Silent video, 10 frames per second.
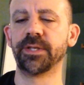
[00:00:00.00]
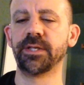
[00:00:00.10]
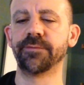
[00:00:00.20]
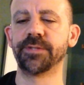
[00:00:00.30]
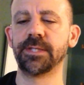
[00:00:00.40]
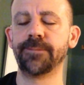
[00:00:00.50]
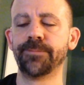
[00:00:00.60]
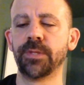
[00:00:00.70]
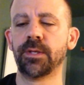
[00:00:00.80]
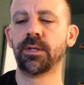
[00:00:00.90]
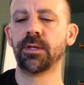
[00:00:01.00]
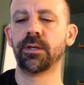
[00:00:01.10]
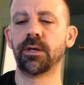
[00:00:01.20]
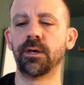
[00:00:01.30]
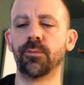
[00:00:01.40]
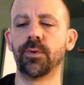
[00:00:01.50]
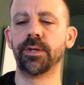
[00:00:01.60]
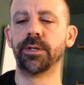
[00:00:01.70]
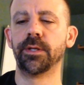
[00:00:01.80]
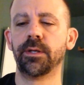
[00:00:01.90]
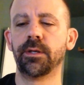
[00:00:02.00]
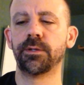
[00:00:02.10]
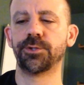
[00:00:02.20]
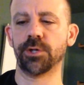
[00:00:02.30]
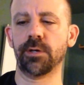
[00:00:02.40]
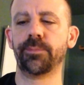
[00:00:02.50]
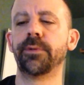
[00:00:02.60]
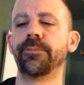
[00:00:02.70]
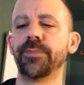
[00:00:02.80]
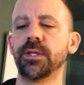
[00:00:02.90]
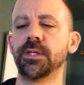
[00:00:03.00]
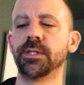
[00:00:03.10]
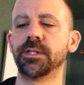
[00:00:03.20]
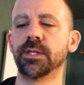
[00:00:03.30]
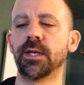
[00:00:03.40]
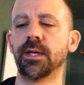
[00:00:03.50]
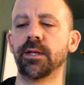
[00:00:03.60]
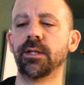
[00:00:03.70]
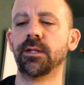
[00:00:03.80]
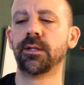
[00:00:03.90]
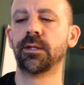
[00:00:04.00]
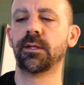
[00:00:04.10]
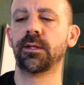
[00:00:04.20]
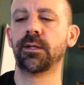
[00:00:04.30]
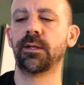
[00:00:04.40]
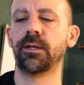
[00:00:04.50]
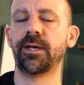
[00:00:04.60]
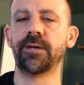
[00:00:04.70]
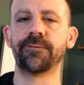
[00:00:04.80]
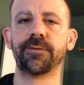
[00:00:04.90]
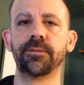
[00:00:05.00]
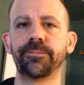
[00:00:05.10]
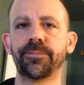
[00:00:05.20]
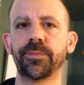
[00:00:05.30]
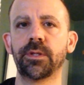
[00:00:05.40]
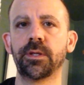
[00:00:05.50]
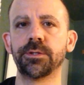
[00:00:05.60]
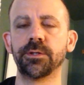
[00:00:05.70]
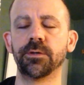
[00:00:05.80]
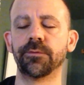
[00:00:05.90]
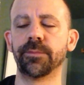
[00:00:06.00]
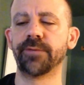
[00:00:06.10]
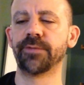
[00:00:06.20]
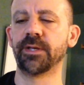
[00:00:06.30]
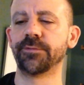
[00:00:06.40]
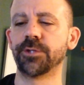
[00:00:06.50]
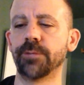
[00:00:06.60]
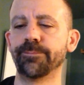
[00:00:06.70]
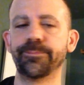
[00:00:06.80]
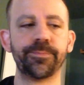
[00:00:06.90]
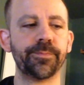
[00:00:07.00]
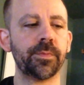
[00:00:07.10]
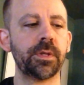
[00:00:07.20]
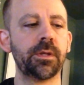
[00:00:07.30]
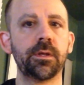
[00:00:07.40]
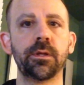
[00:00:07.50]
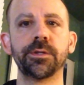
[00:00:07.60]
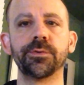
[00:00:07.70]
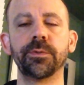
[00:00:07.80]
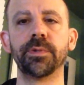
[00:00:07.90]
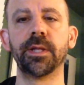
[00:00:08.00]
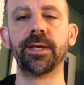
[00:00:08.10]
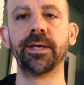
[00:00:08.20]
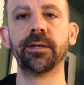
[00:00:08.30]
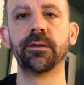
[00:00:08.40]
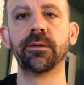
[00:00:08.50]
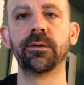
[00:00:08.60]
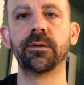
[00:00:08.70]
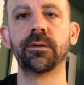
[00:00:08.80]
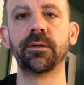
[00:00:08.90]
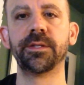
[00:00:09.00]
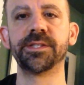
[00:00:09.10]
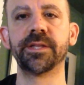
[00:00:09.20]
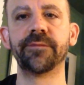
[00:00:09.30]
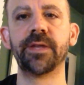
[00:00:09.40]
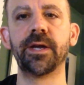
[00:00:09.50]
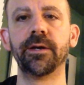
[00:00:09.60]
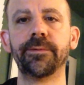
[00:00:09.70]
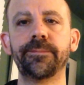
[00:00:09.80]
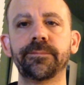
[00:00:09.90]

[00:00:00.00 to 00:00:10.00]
the key of C, our 1 sharp is on F. So we go from F to F sharp. So we play, instead of there,